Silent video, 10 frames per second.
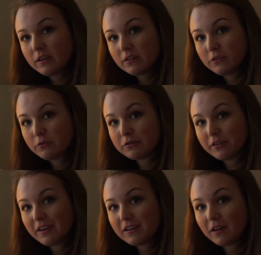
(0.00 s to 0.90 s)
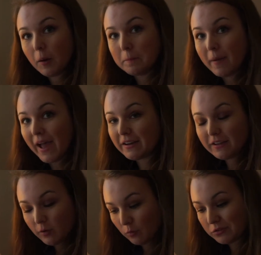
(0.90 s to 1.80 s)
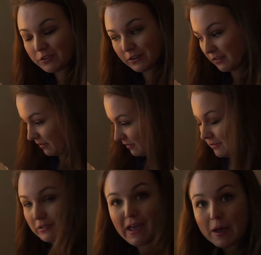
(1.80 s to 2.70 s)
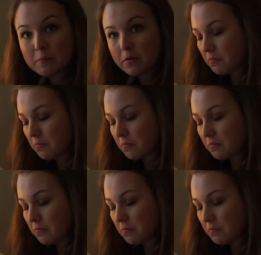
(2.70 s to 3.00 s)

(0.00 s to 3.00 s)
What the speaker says: Do you think a magnet will stick to this lamp?